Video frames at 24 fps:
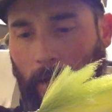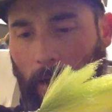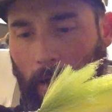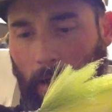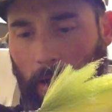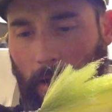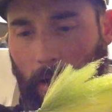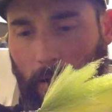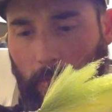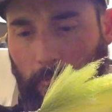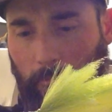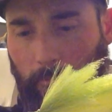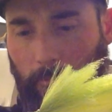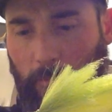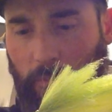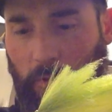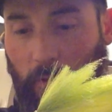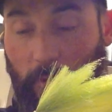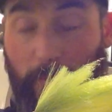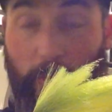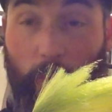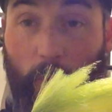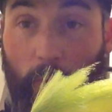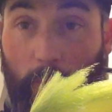So
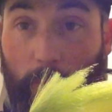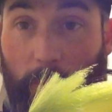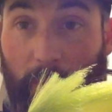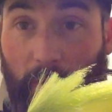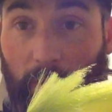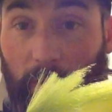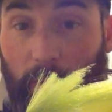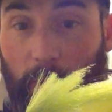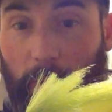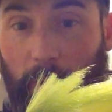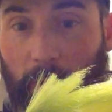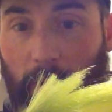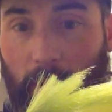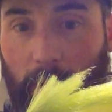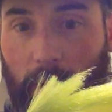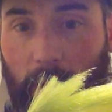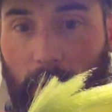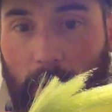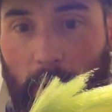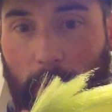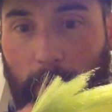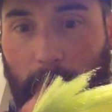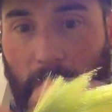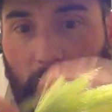if you want to build up a
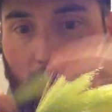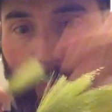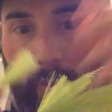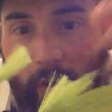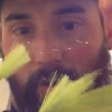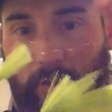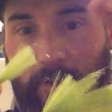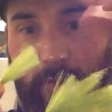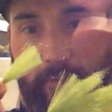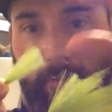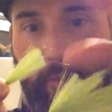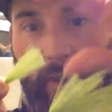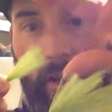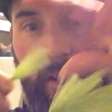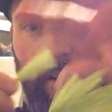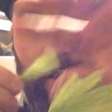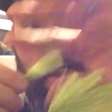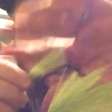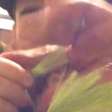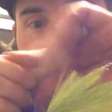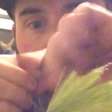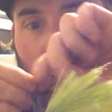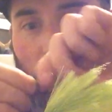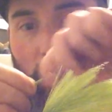big box of
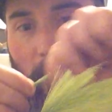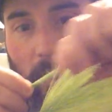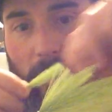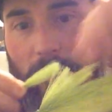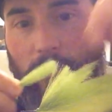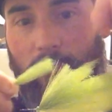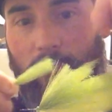flies for a big